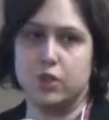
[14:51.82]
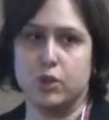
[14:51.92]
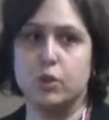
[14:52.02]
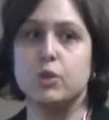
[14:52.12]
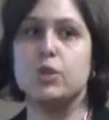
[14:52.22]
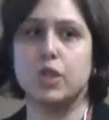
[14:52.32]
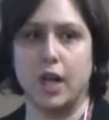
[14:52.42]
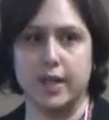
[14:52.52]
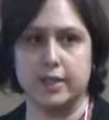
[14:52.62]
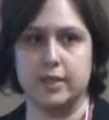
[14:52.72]
to
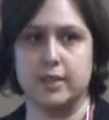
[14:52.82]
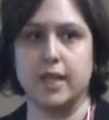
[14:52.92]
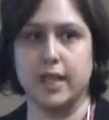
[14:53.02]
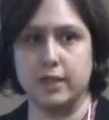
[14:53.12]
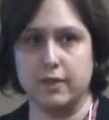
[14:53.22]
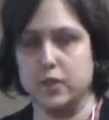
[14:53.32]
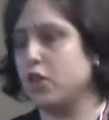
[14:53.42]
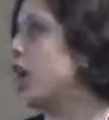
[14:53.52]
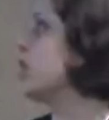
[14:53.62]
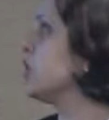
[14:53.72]
neutralize this negatively
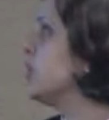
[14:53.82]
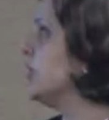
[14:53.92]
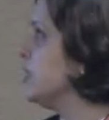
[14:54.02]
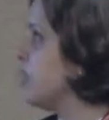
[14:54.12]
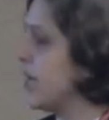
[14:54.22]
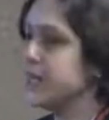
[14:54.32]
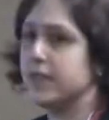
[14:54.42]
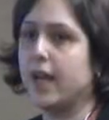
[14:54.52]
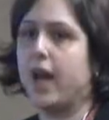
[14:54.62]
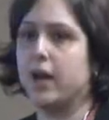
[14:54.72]
charged residue and
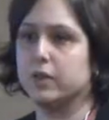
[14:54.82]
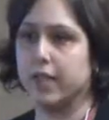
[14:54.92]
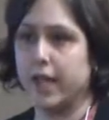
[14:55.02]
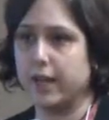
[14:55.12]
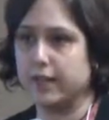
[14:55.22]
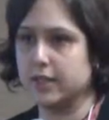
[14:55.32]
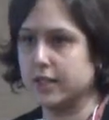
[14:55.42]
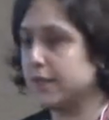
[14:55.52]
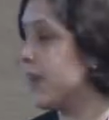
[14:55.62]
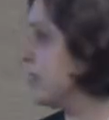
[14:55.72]
see how the current
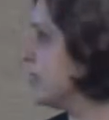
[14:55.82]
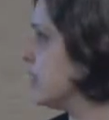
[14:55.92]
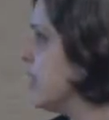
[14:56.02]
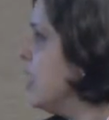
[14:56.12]
is affected.